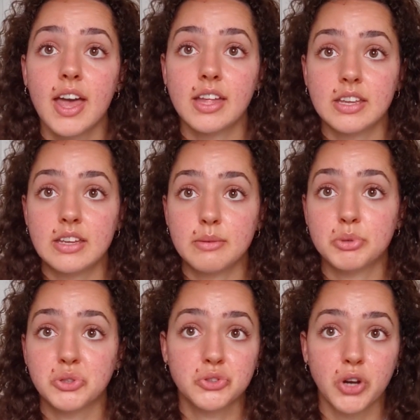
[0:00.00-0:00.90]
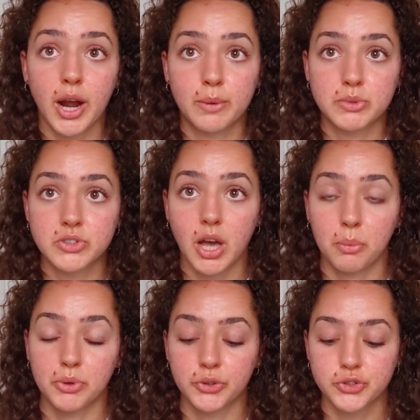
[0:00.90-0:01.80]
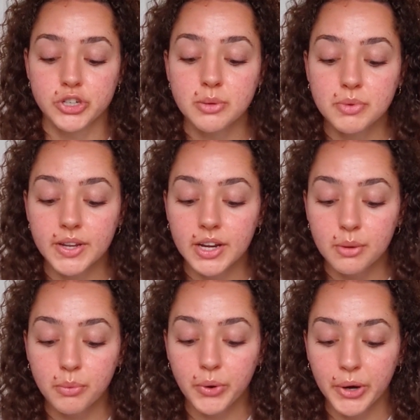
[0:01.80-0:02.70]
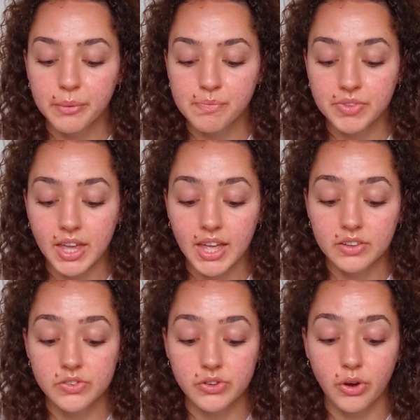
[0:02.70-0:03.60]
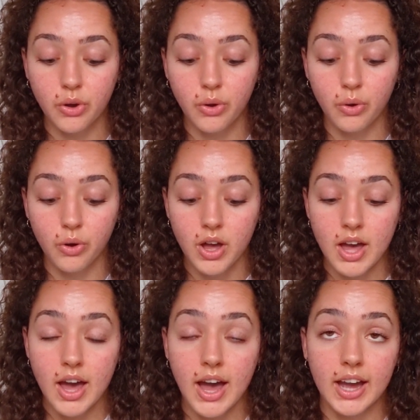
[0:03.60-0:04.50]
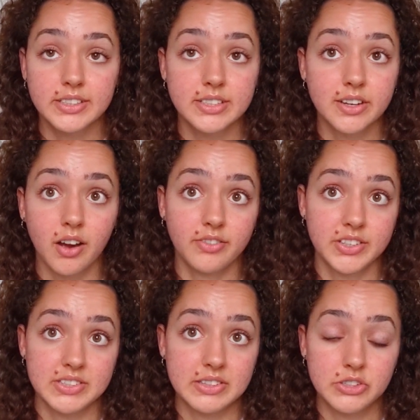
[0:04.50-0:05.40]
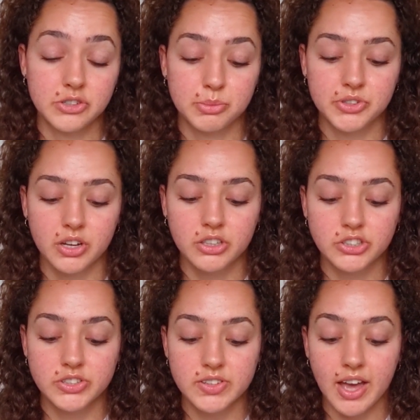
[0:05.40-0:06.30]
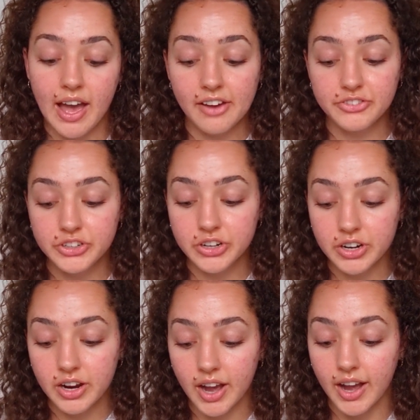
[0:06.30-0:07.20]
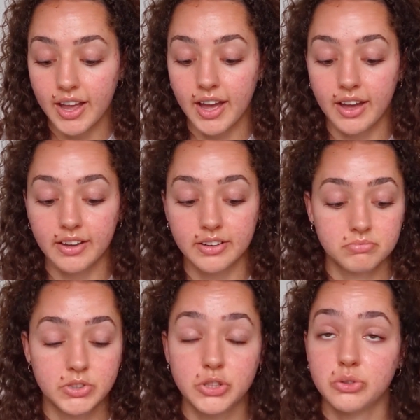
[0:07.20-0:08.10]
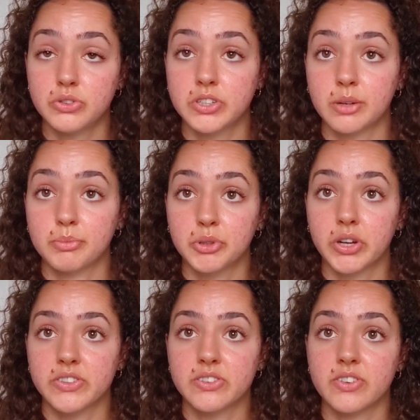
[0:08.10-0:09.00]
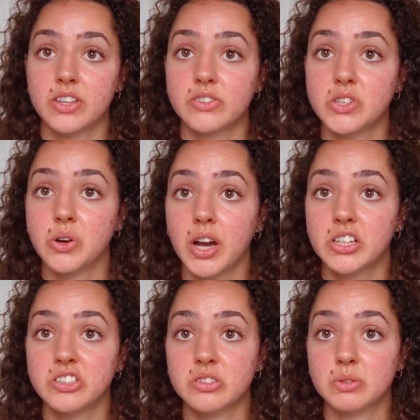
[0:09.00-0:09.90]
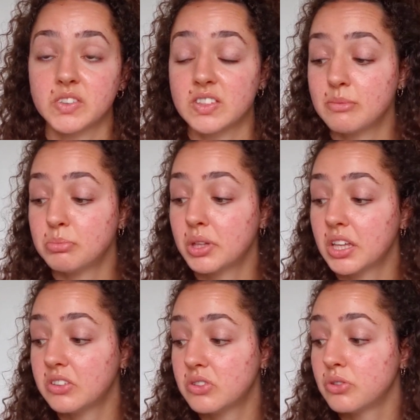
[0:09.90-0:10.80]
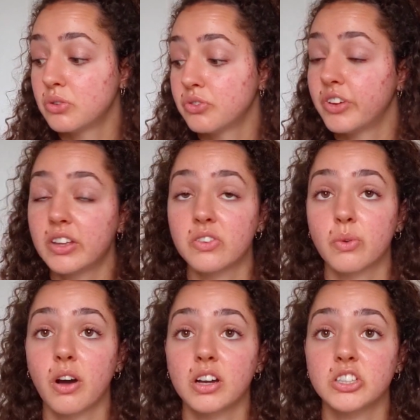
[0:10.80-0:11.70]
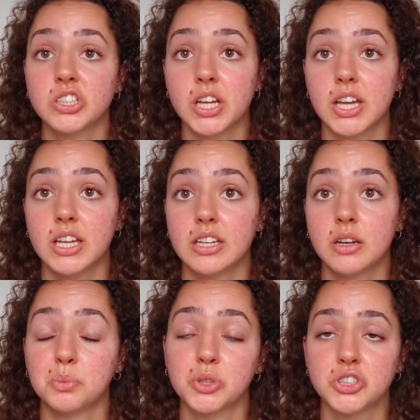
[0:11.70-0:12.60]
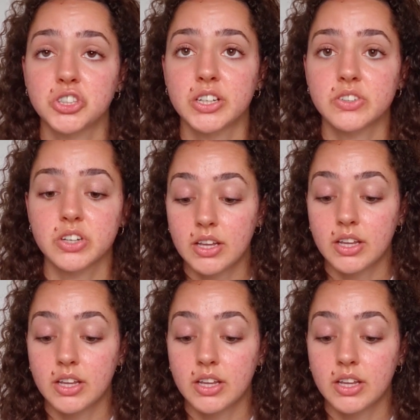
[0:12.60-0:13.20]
any prescribed topical treatment anymore, and so I did not visit the dermatologist after I had used up the rest of it. So I just went simply to face wash and a moisturizer.